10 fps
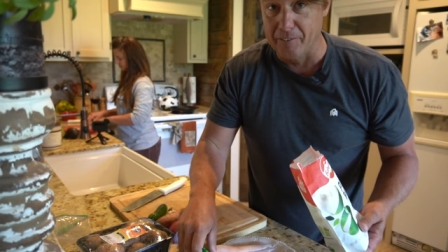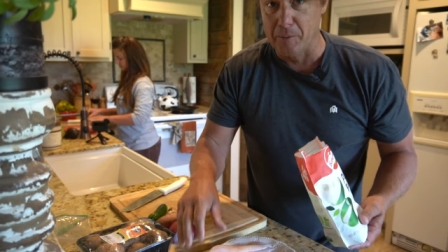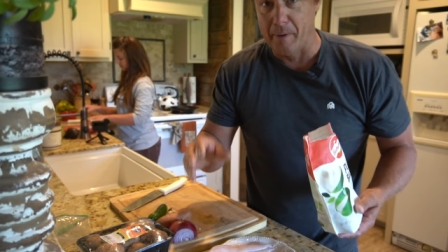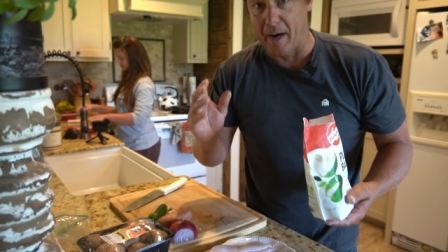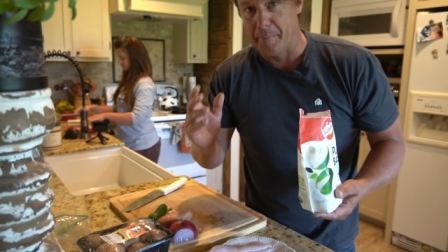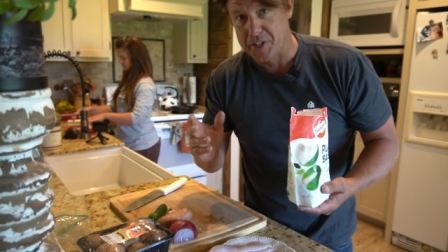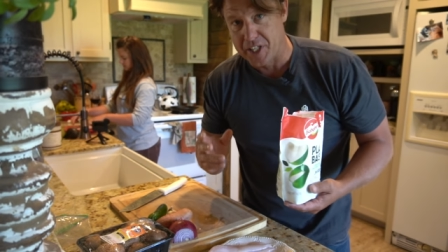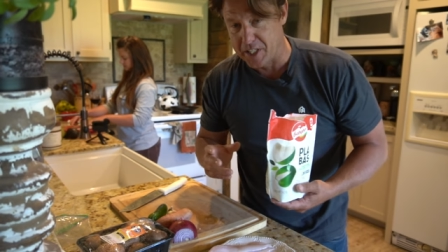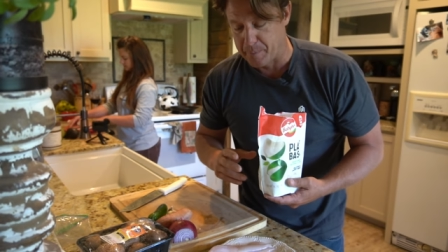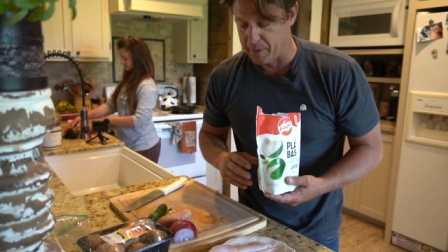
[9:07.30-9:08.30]
them. I'm a
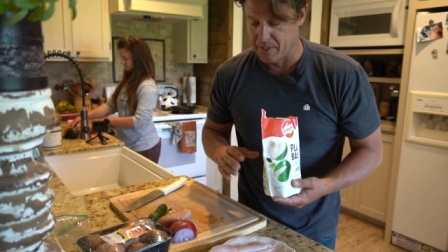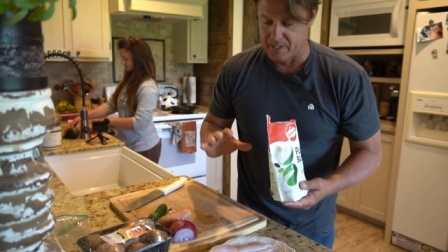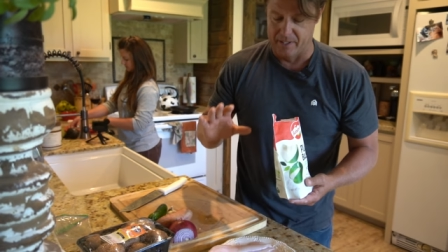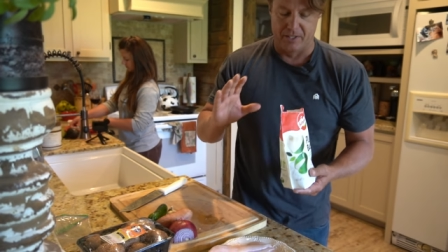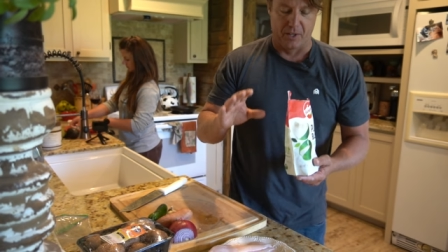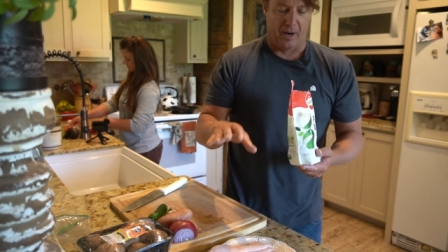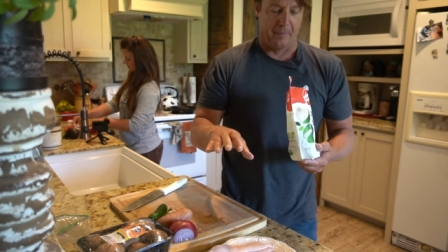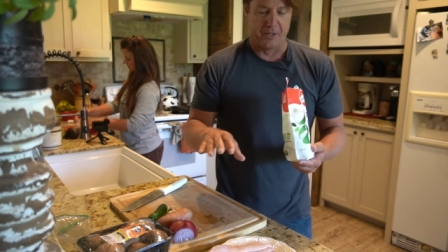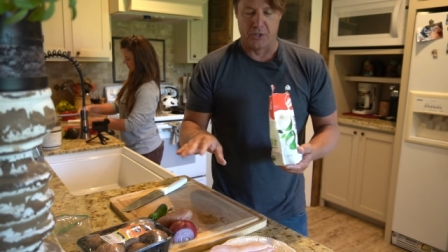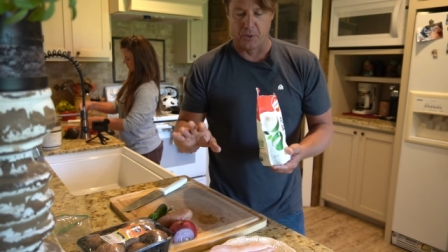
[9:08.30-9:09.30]
cheese person, so
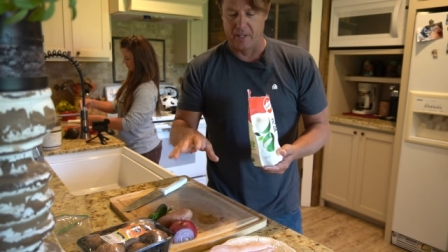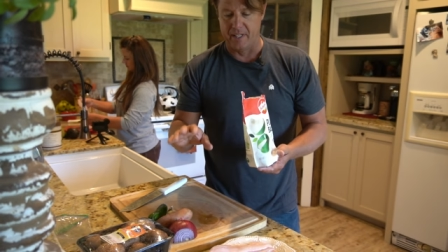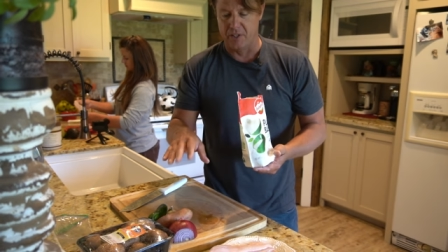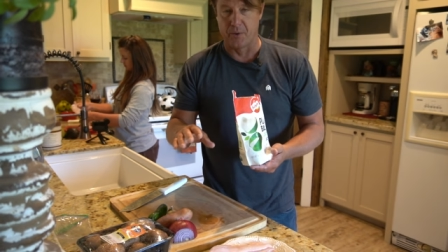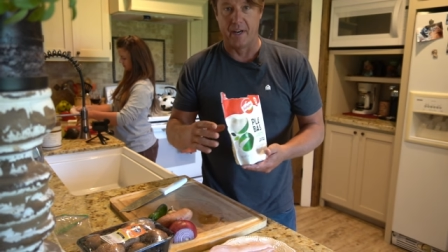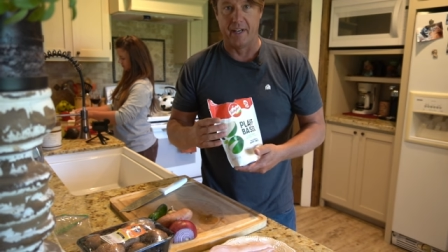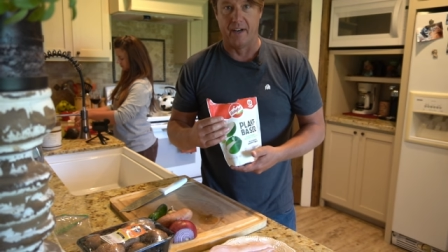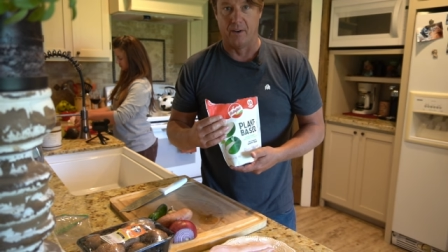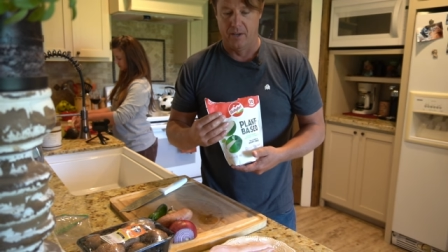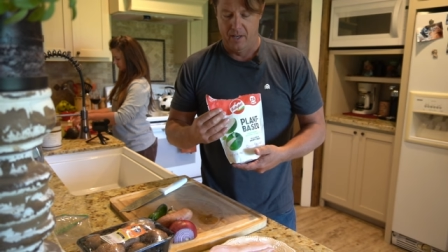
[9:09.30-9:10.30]
I'm enjoying these right
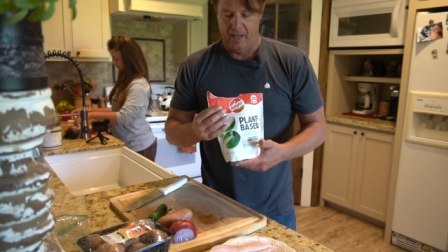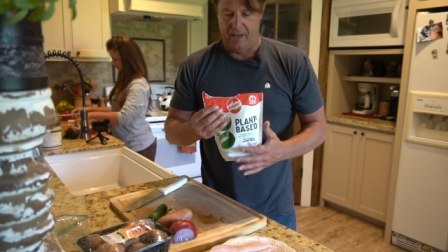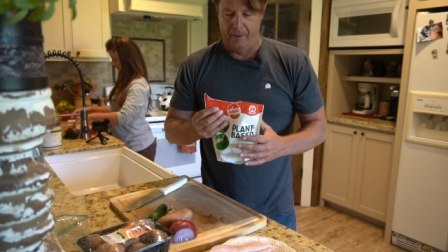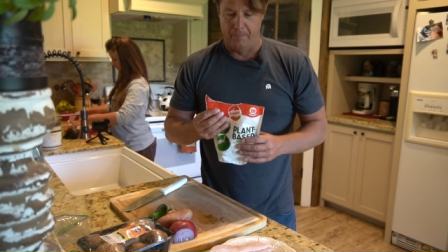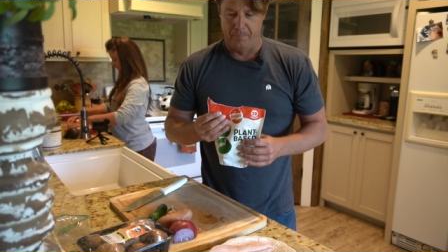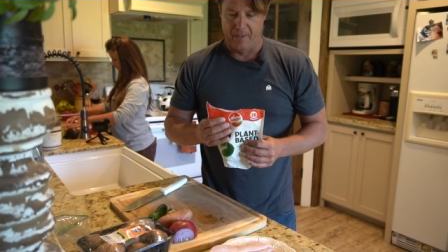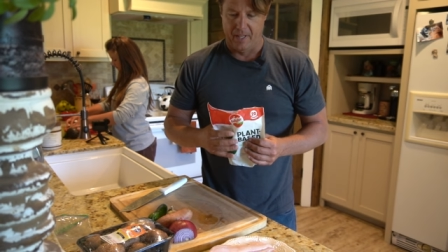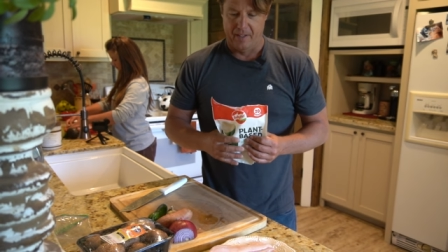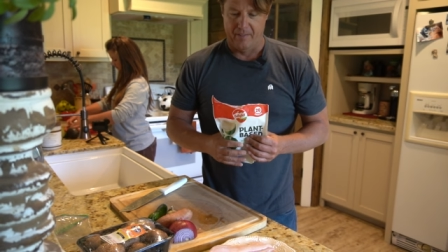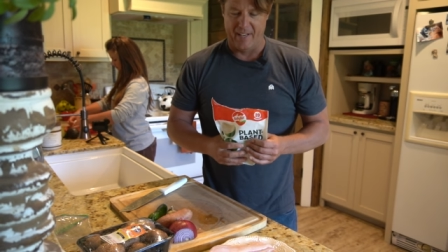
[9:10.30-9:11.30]
now. Um,
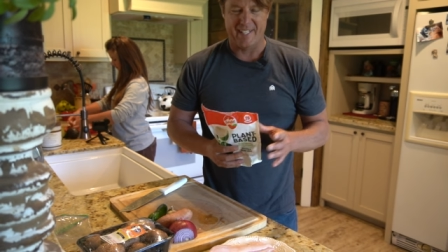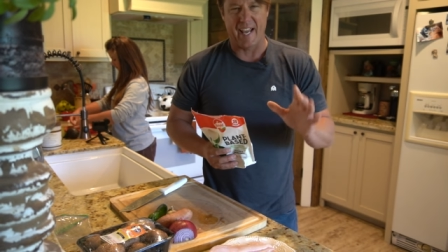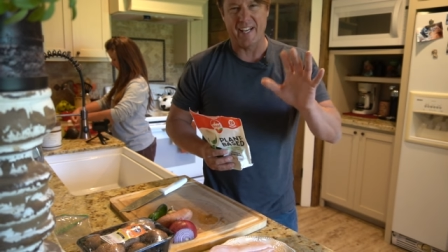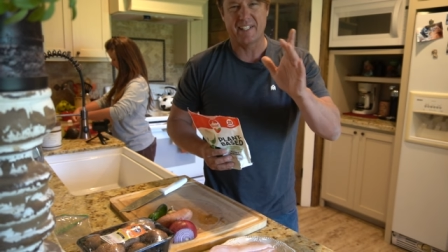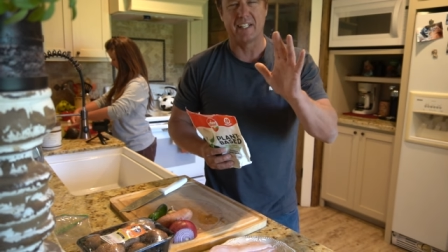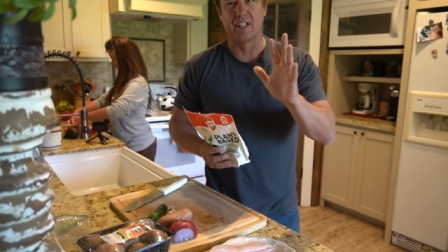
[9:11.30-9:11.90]
they taste a